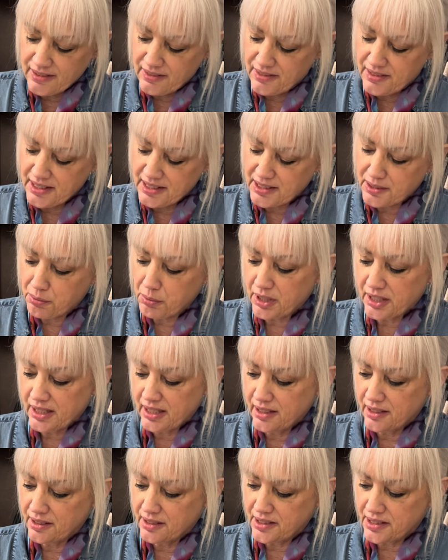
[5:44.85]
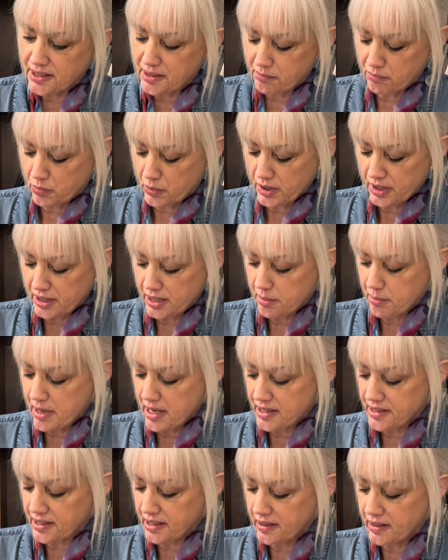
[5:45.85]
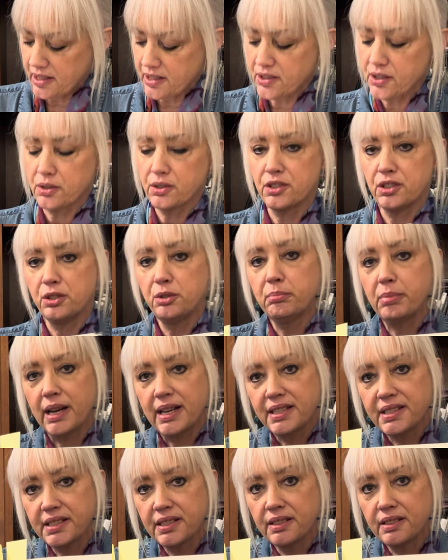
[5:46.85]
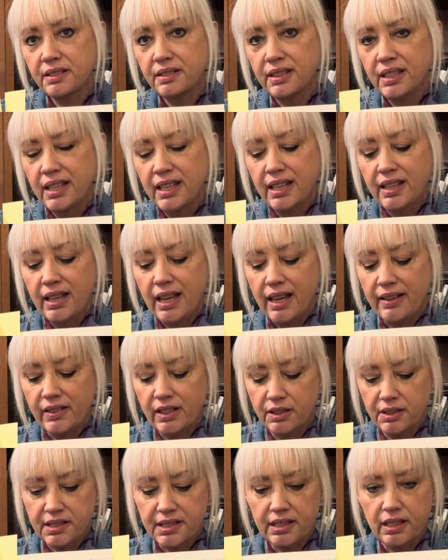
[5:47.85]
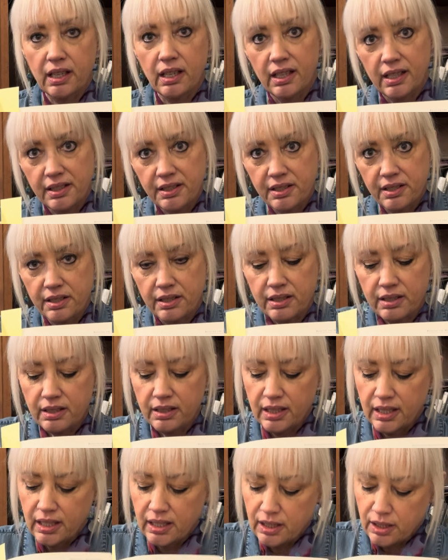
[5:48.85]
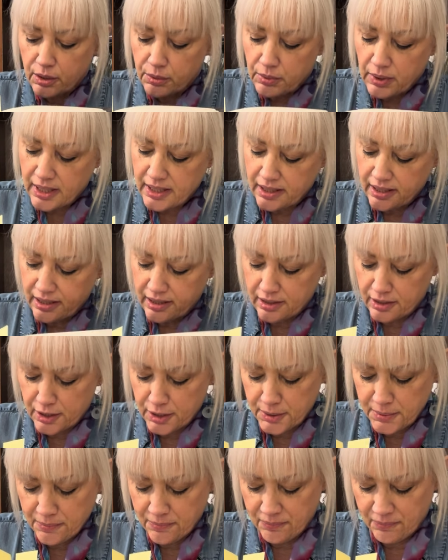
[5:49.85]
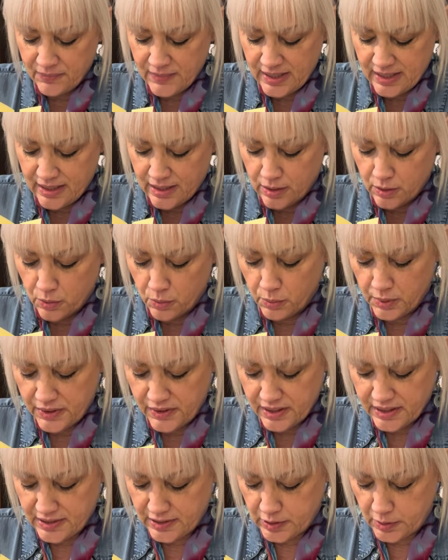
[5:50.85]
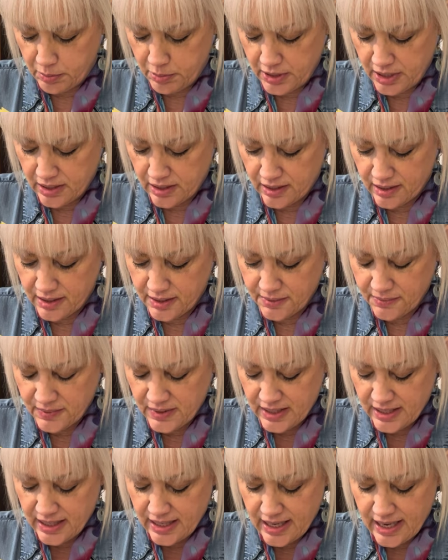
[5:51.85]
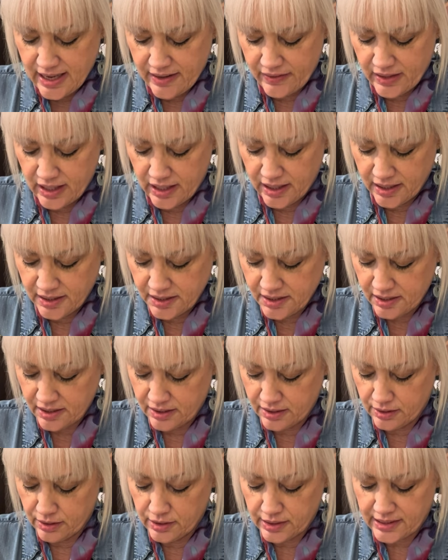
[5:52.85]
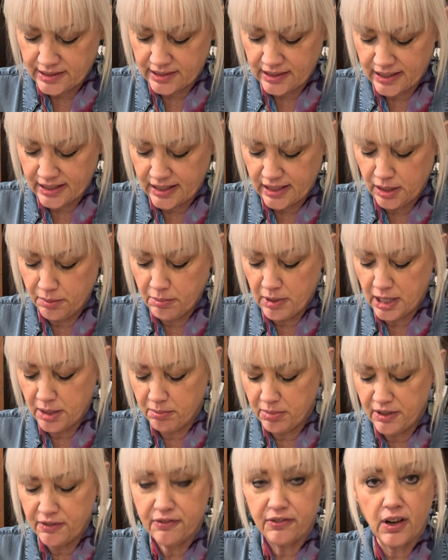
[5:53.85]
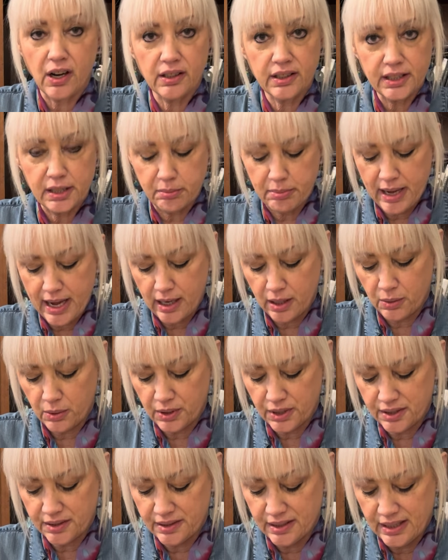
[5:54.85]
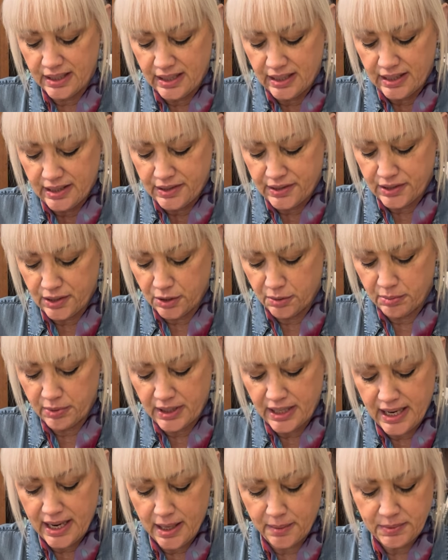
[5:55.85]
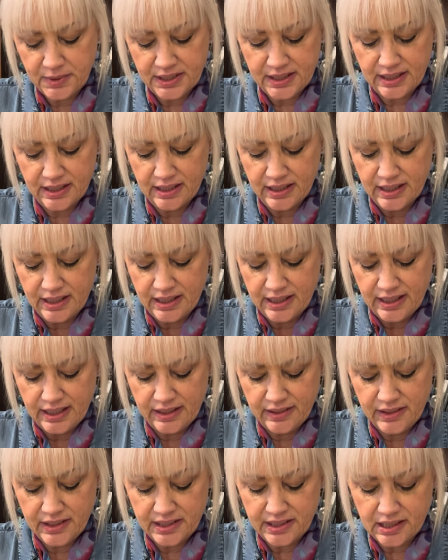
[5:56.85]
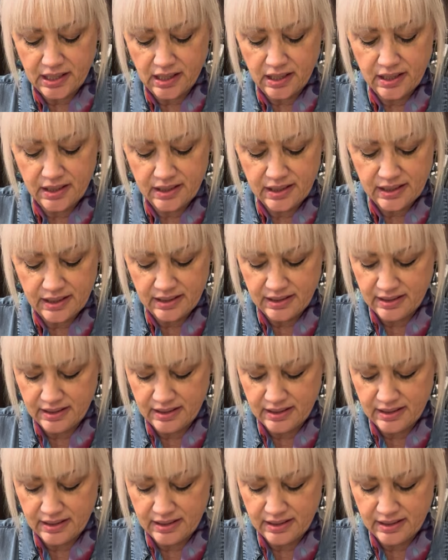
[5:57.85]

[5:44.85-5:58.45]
This one here is really amazing. These are two bison, and there is a hunter right here with a spear, and the hunter looks like he might be falling backward. So perhaps in this hunt,